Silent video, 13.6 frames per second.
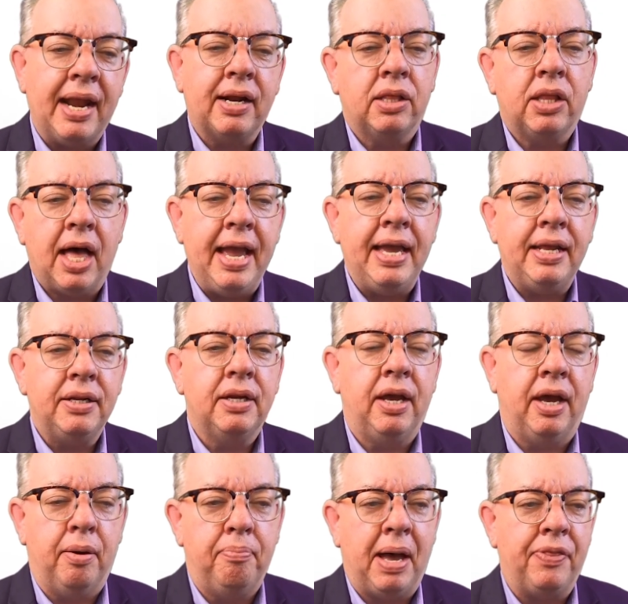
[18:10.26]
client
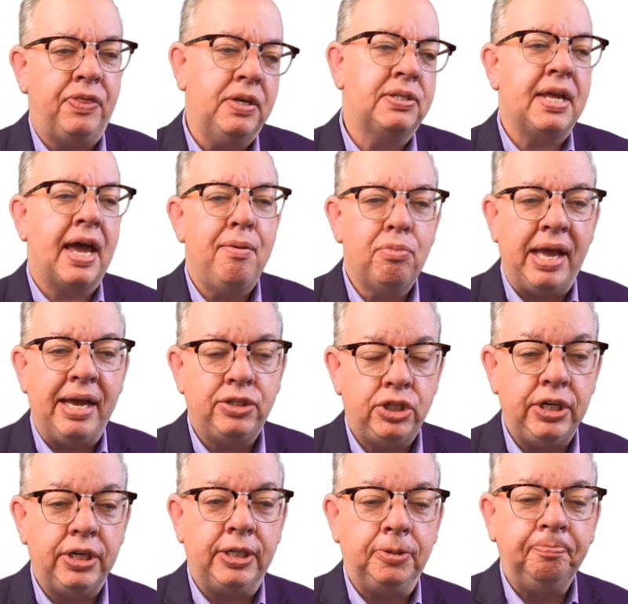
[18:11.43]
about this time last
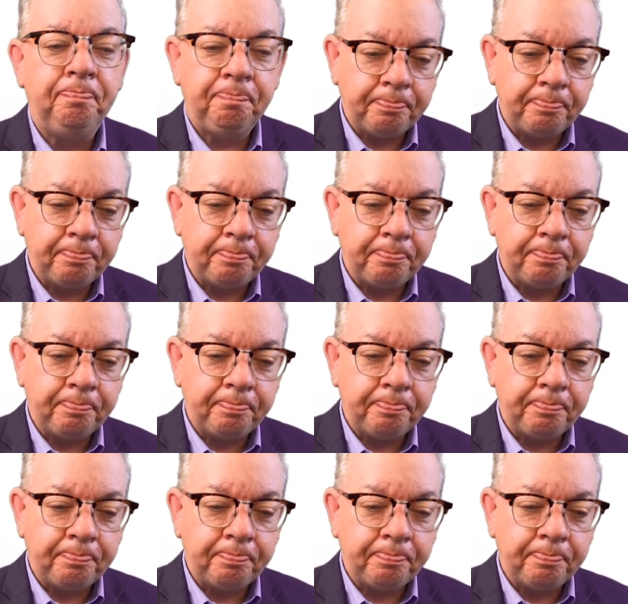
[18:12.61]
year